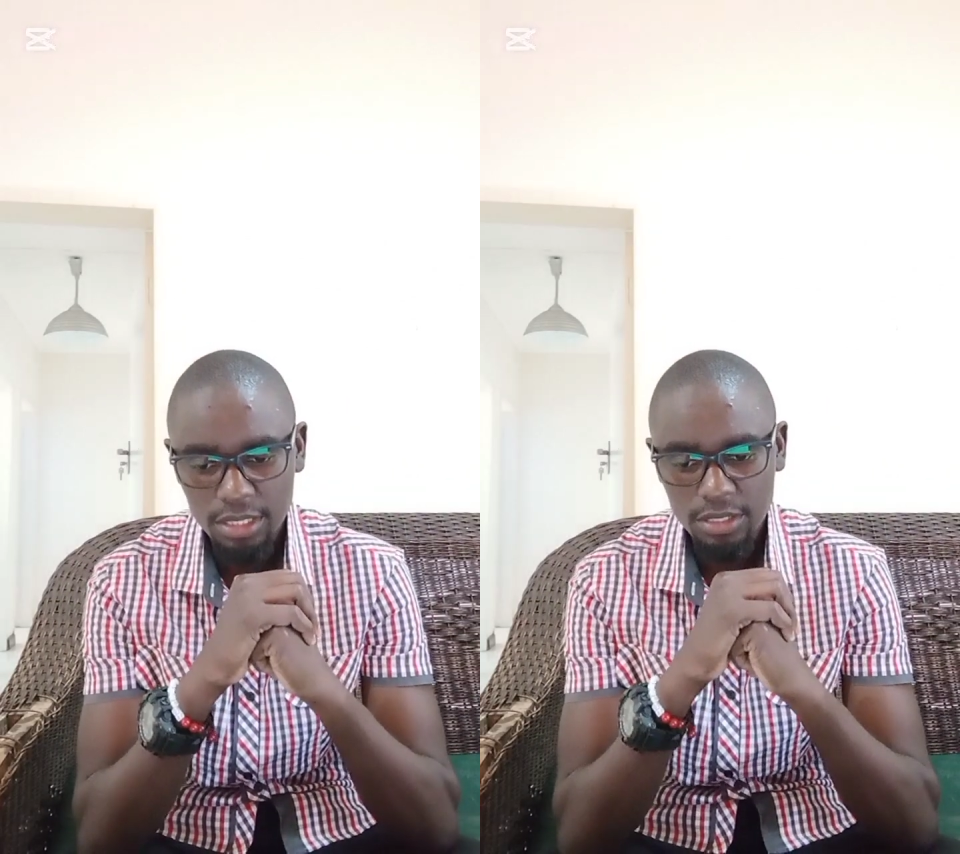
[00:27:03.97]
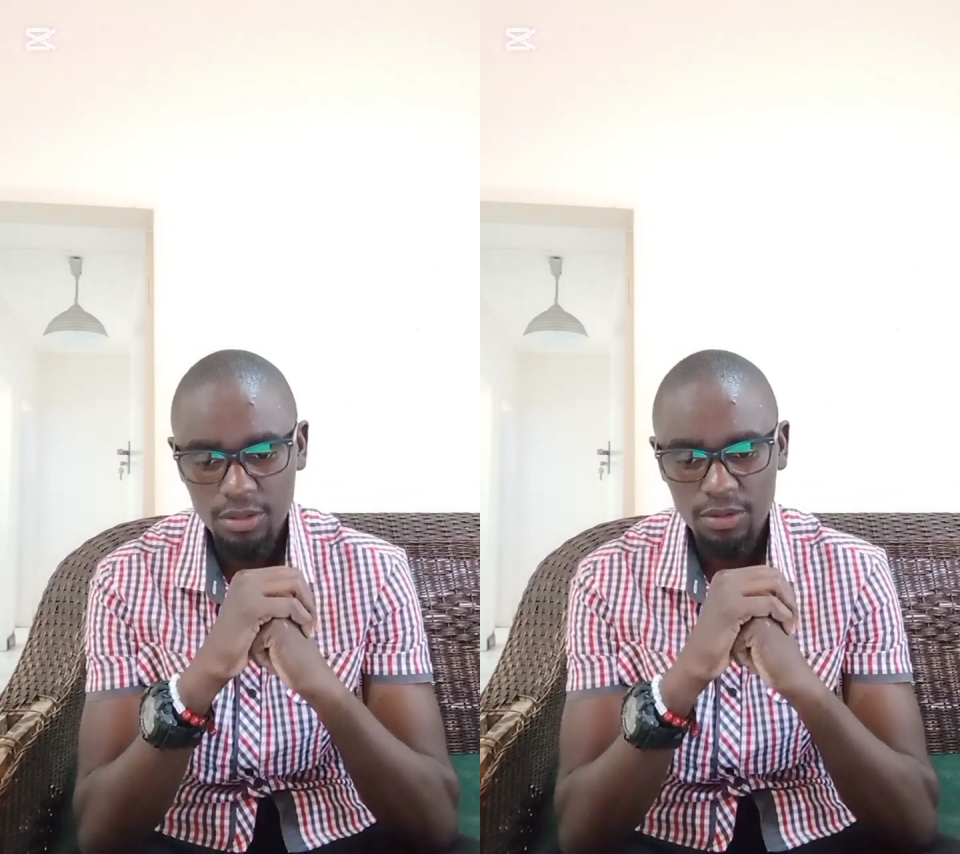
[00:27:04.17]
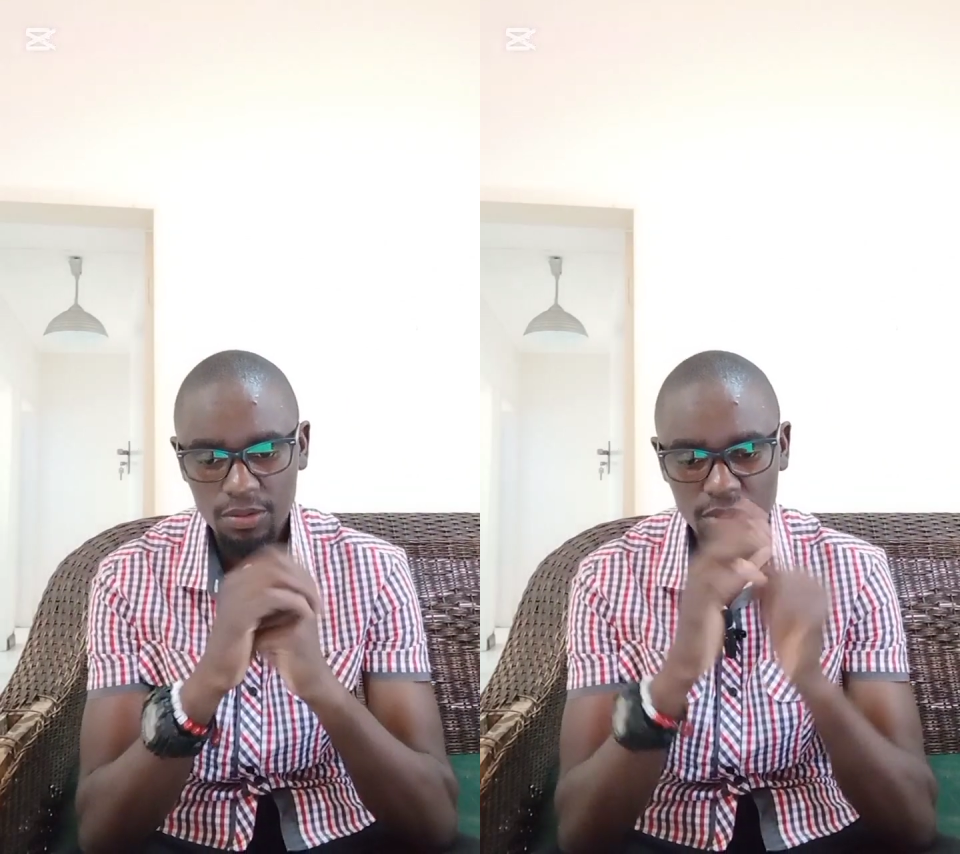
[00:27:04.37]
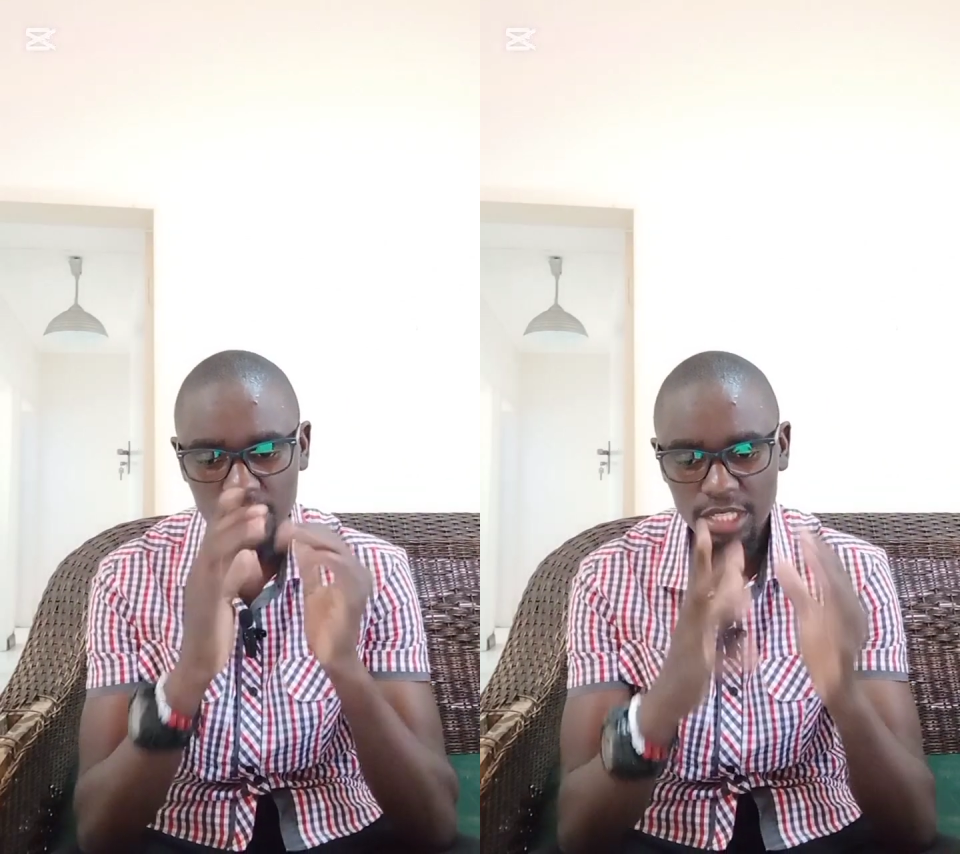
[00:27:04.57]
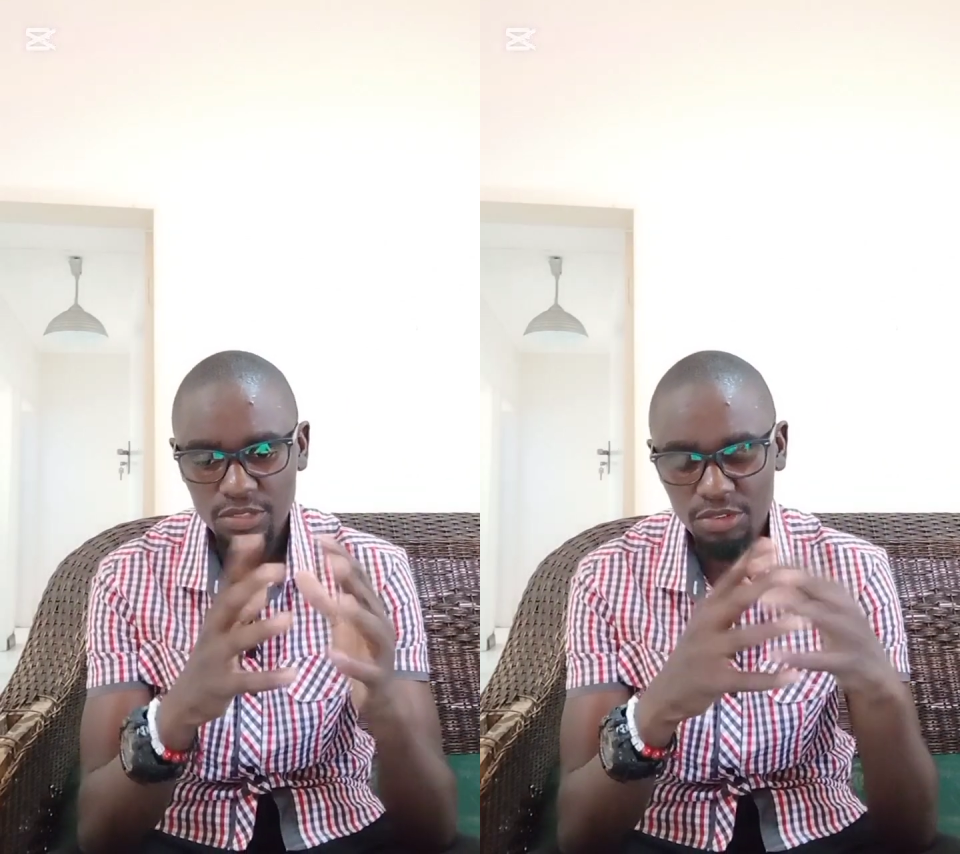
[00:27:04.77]
So
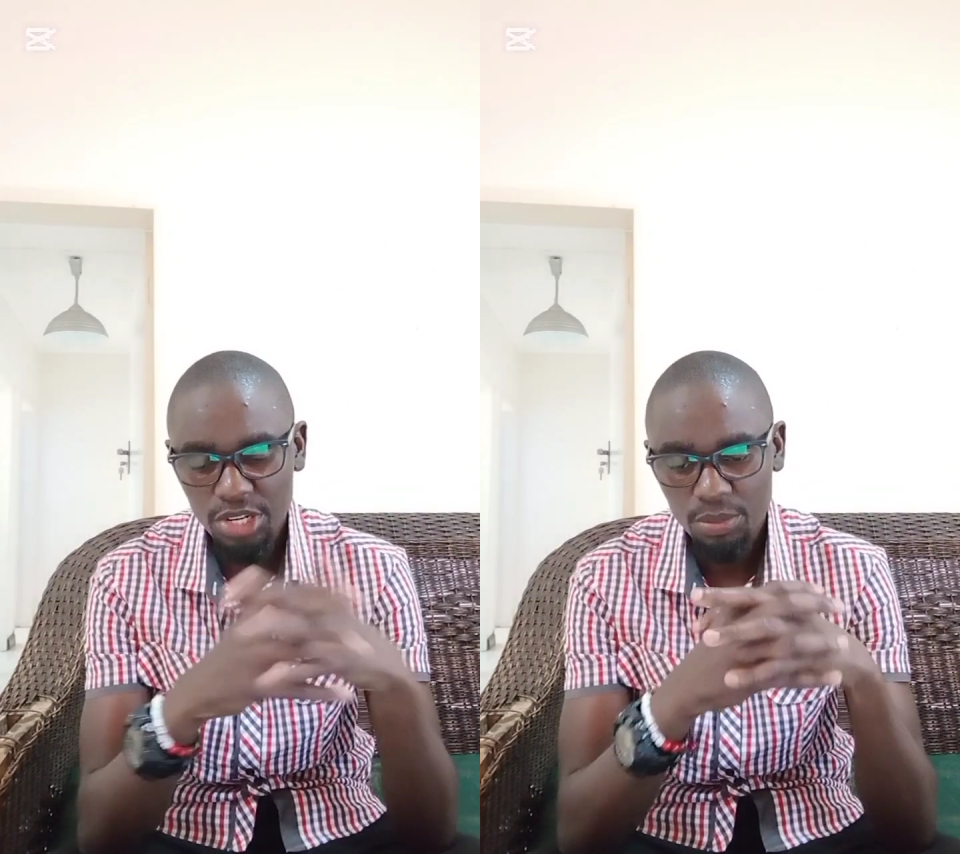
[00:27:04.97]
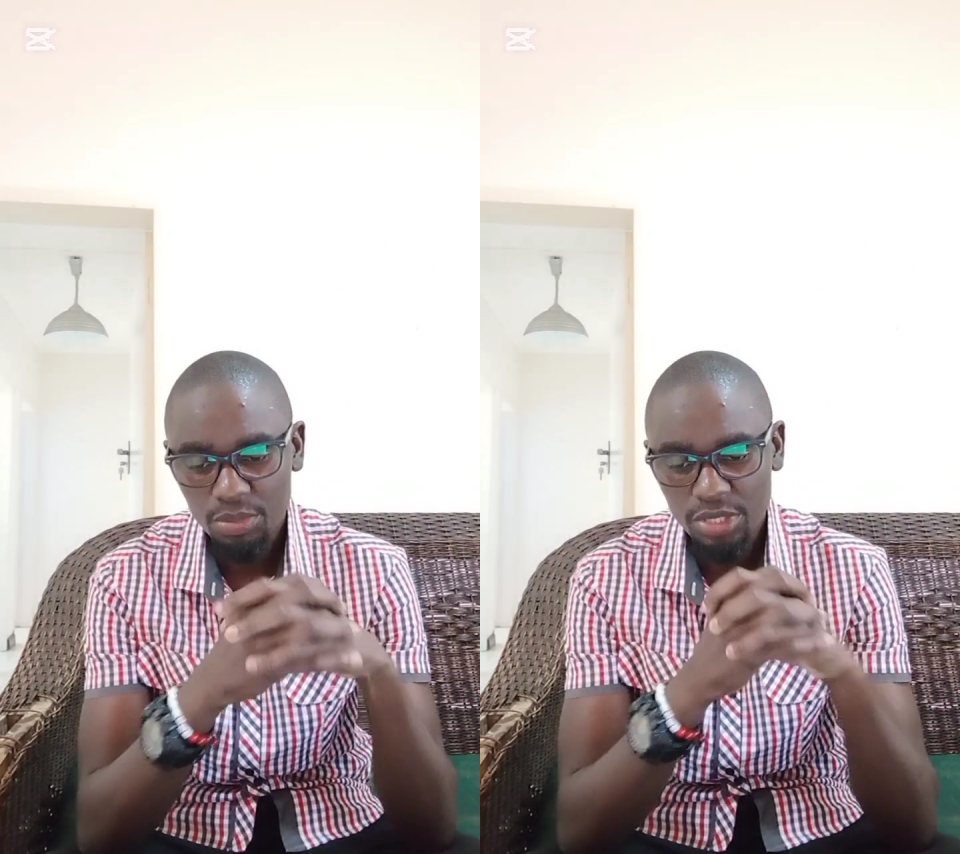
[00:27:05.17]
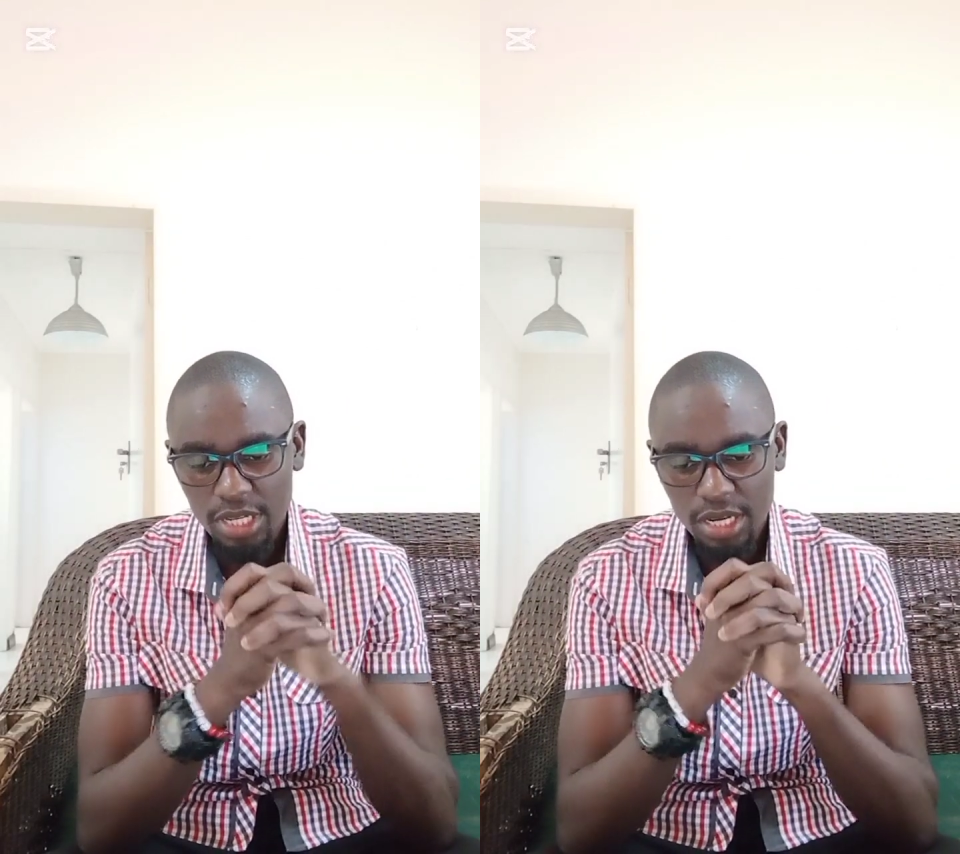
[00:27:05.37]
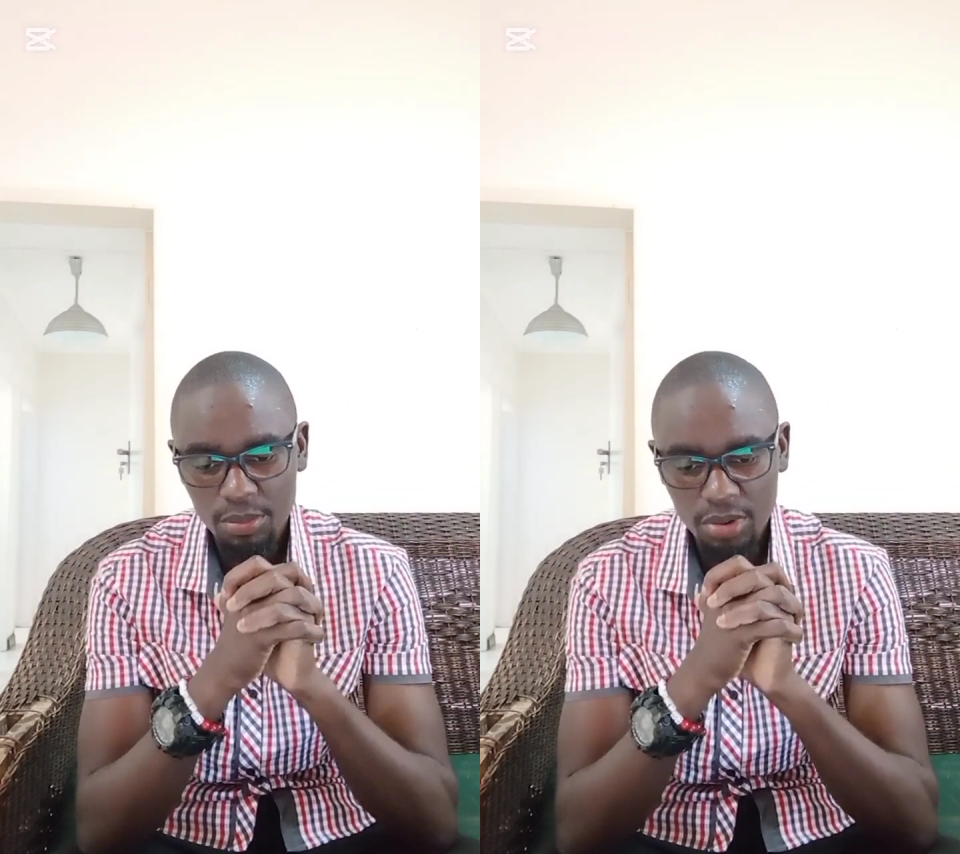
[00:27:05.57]
that's very important